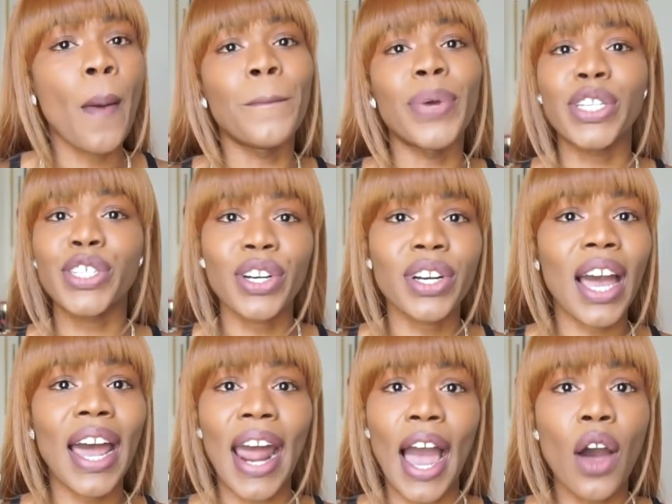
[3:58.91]
but you're
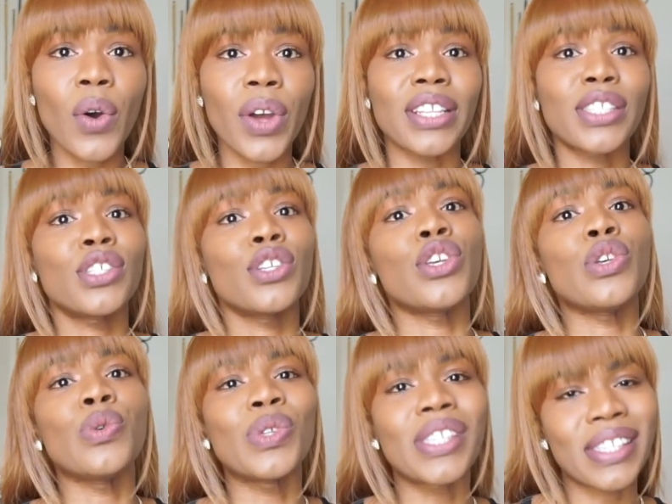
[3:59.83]
not out until
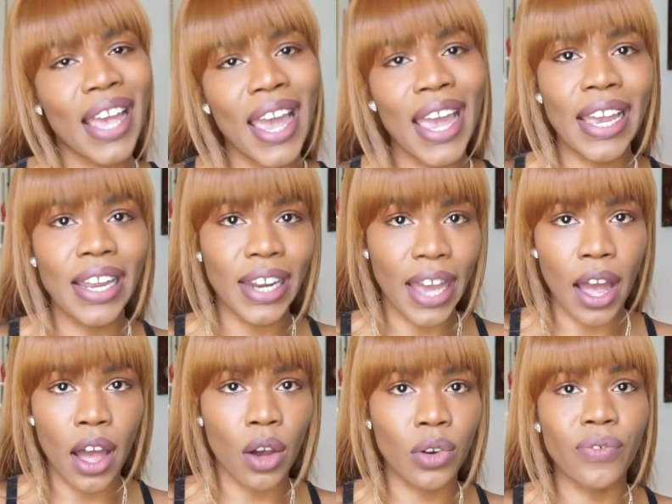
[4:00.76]
you stay
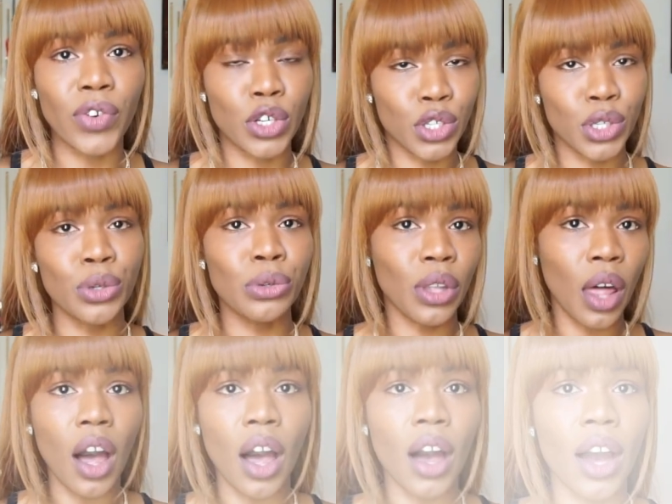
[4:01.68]
down for too
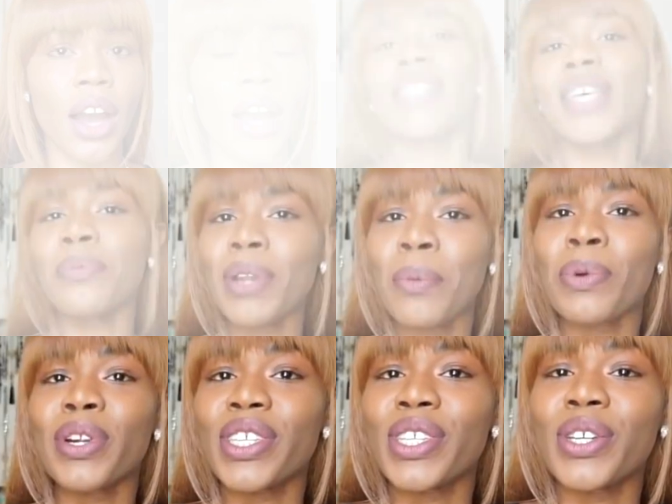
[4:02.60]
long. Tip
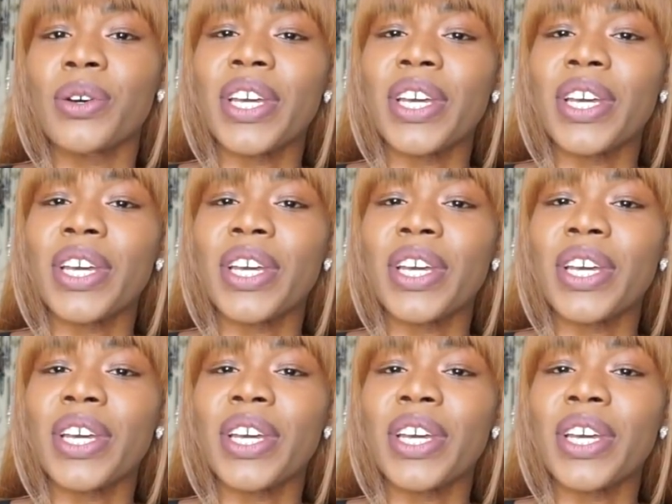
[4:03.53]
number 2